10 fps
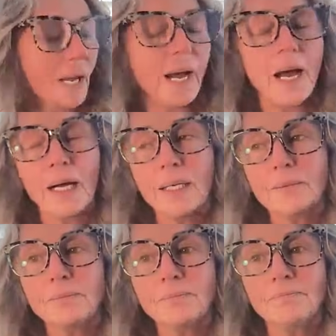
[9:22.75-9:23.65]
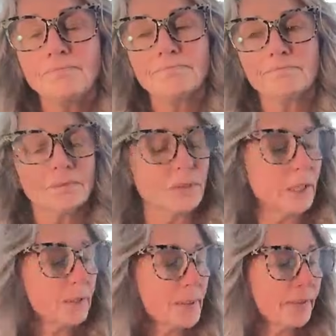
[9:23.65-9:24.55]

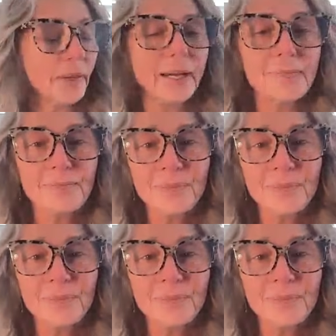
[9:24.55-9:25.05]
sorry about that.